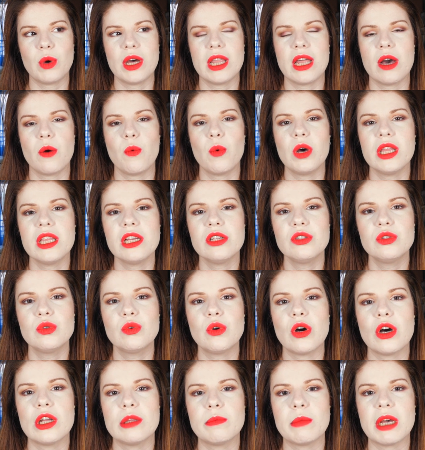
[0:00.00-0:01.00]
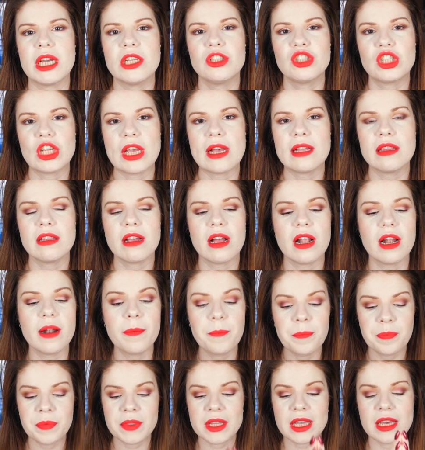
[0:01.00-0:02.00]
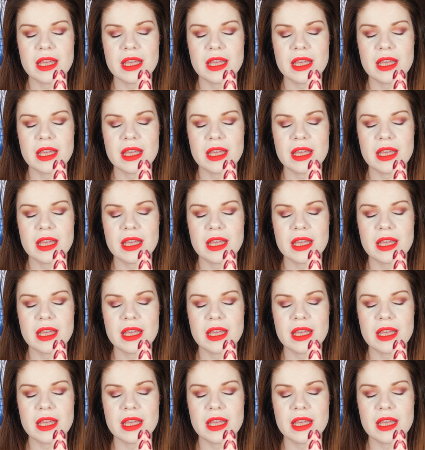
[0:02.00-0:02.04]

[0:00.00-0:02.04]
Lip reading: what I want to do on my channel.